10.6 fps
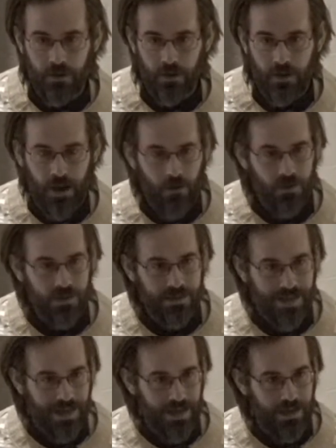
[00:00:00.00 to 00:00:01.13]
and I will
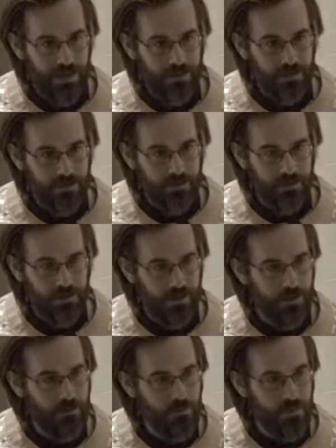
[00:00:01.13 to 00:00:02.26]
say to
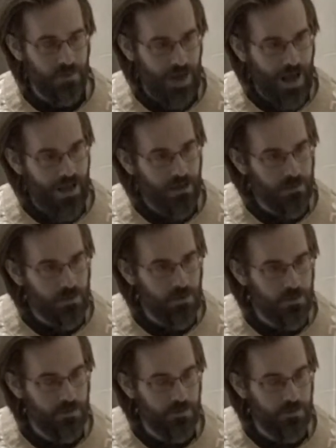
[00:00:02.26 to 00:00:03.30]
them that I am you.